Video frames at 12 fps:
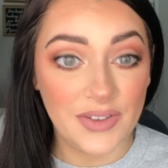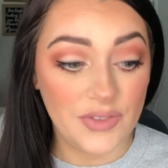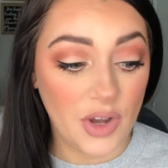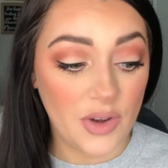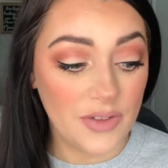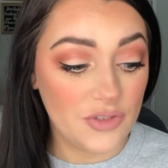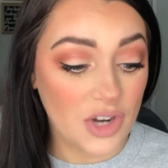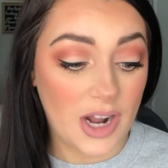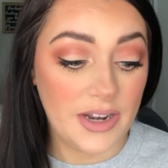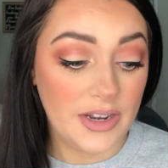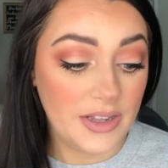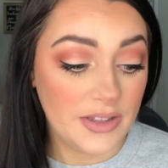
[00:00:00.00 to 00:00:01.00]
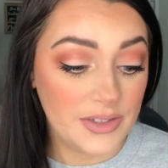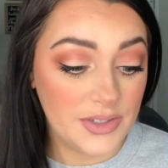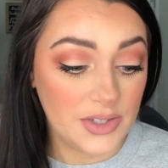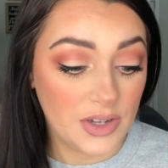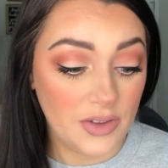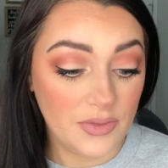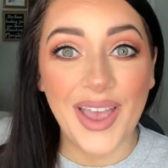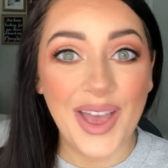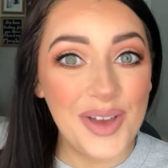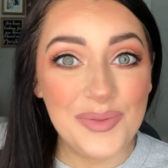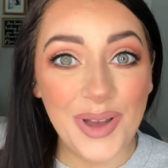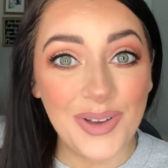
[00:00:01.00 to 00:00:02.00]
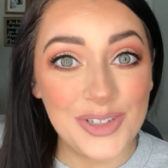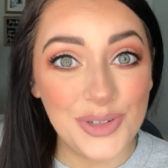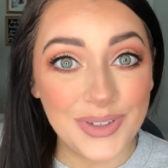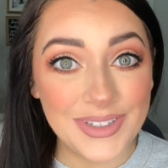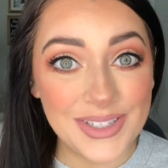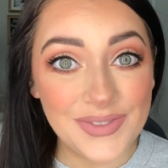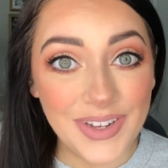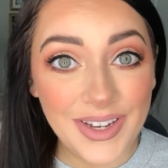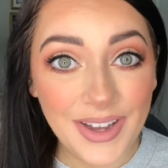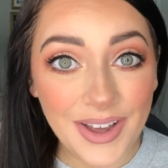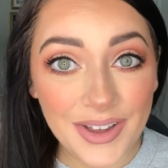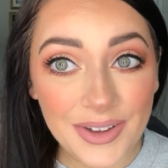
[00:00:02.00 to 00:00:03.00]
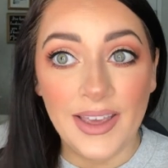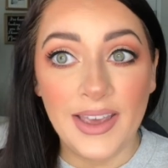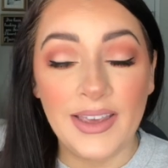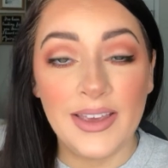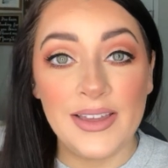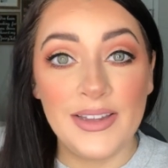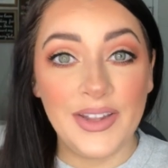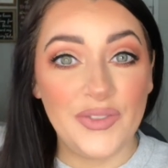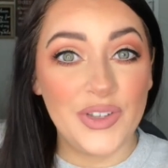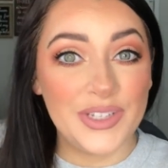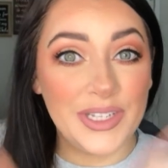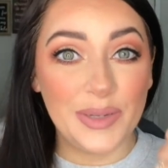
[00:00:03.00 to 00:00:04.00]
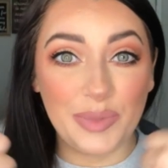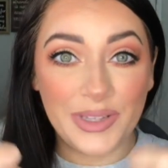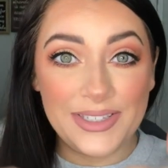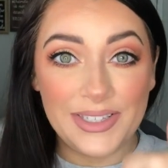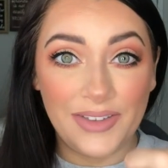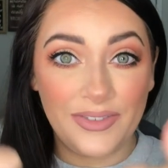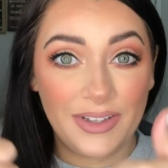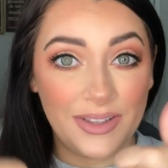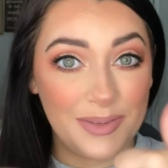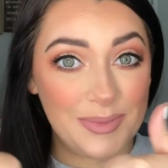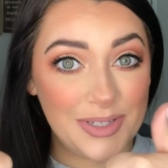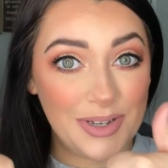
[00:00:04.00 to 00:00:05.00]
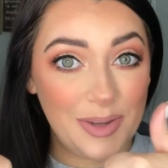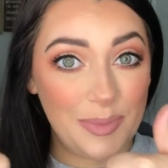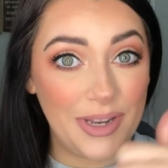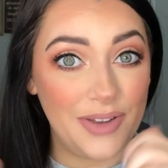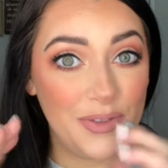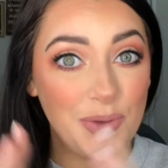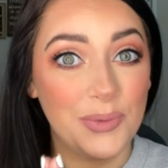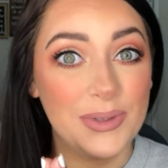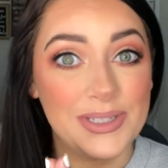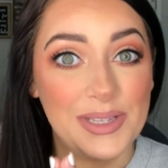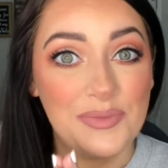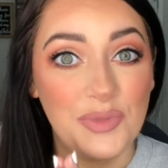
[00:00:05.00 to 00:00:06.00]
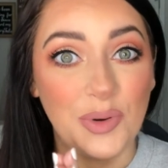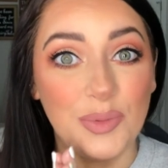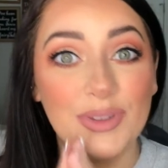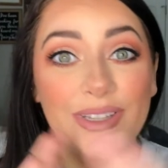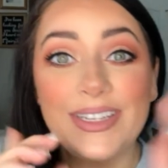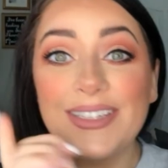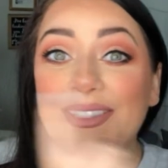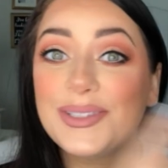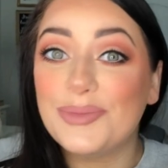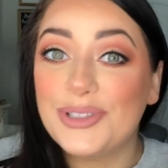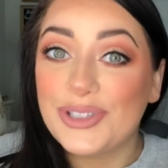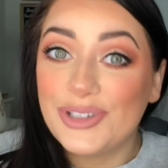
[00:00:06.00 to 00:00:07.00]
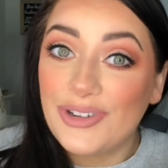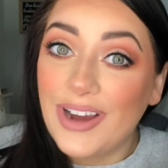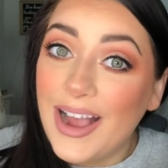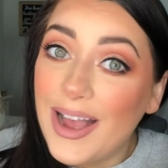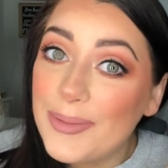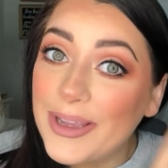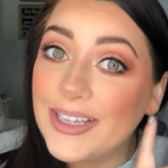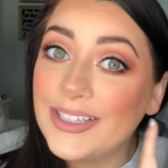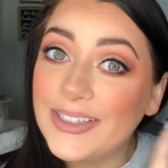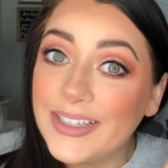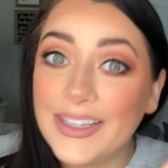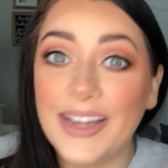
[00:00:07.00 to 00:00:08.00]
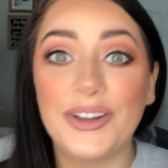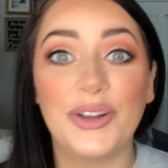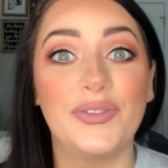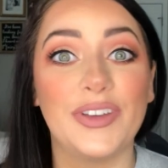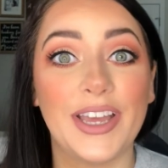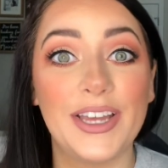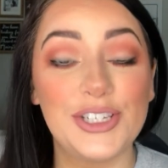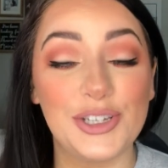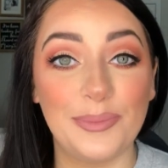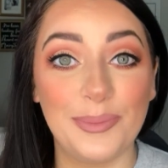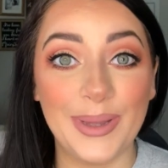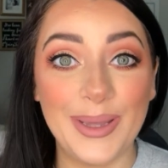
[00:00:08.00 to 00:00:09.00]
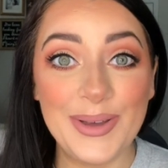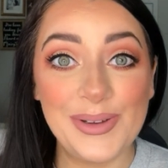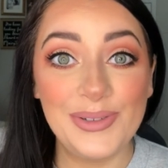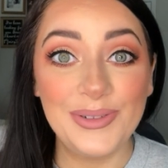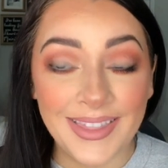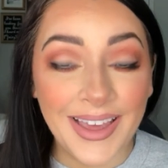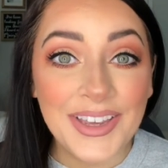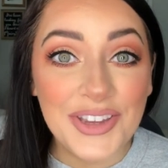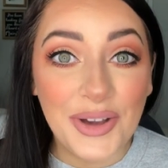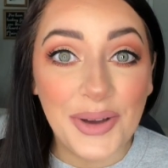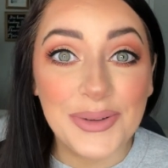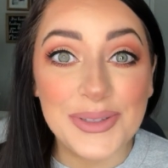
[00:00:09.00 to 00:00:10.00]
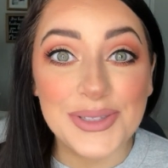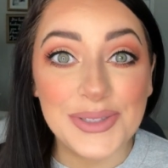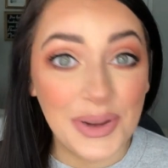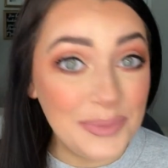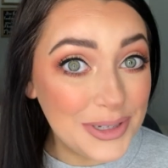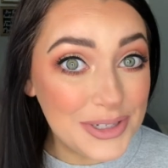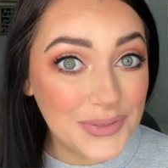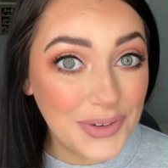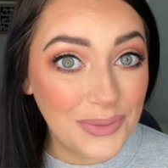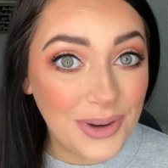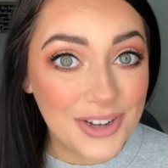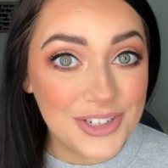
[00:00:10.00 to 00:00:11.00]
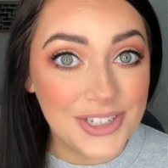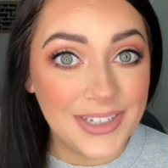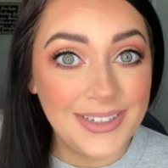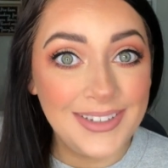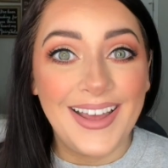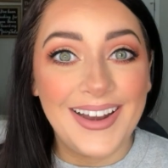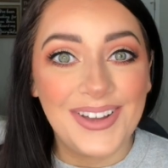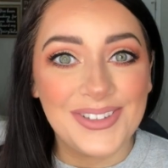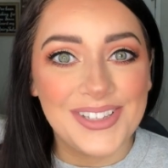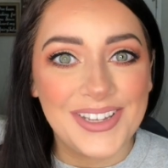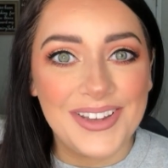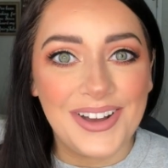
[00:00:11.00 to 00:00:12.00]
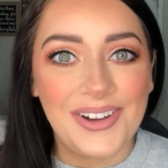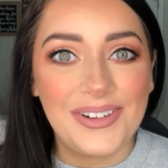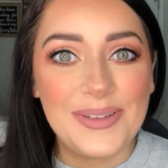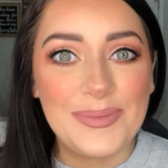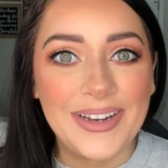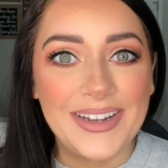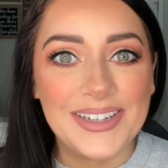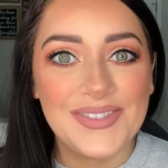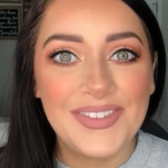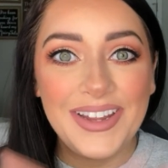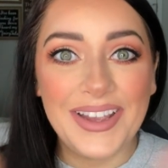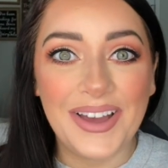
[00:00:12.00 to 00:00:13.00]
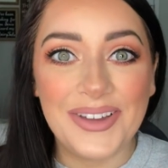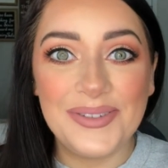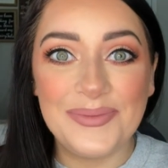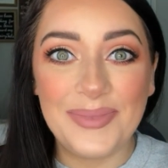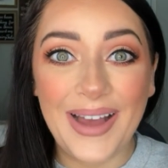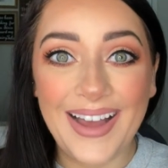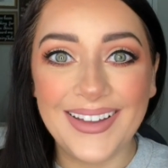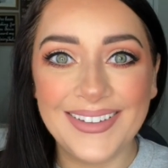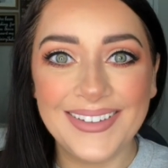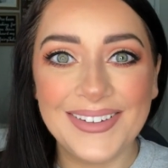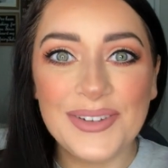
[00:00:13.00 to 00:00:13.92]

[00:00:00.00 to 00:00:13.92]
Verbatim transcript: if y'all have tried any of this stuff, I hope y'all enjoyed this video. And if you did, please give it a thumbs up. And if you want to see more, please subscribe and click that notification bell. Thank y'all so much for watching, and I'll see y'all in my next video. Bye.